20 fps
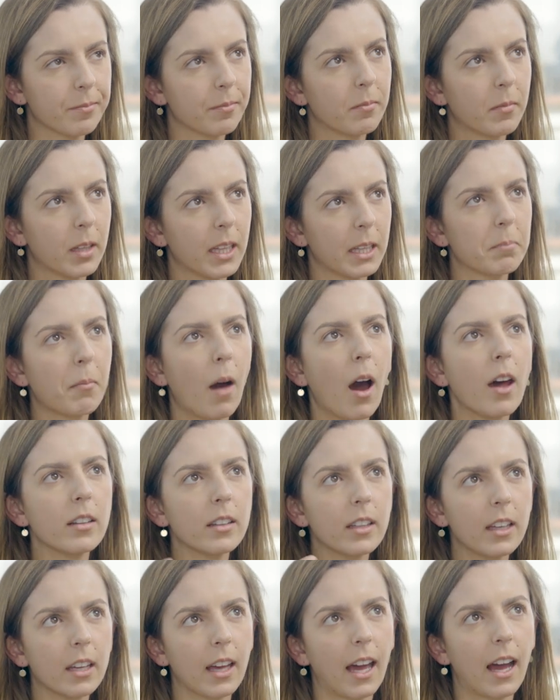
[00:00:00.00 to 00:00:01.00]

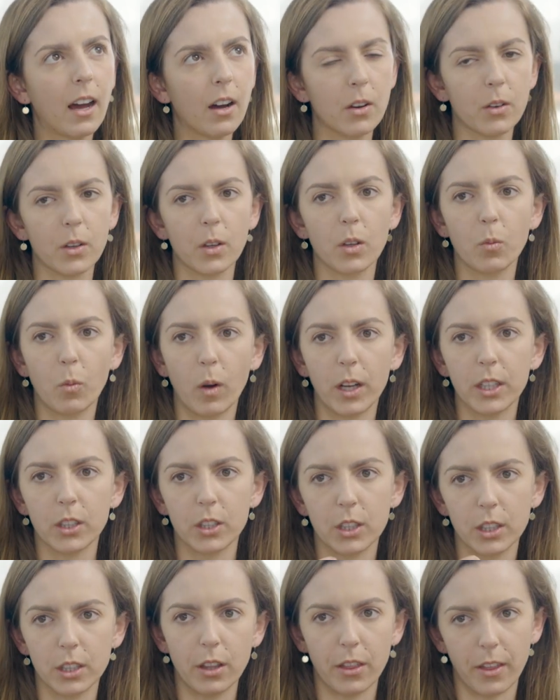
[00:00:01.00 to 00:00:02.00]
modeling how one
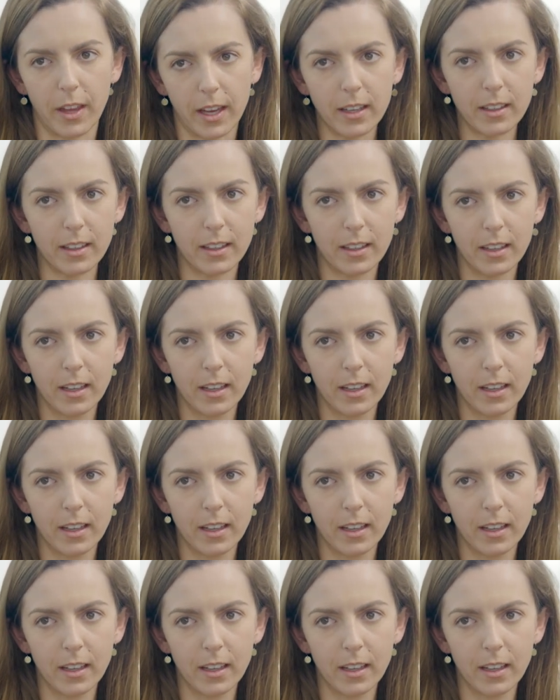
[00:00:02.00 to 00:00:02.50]
could think.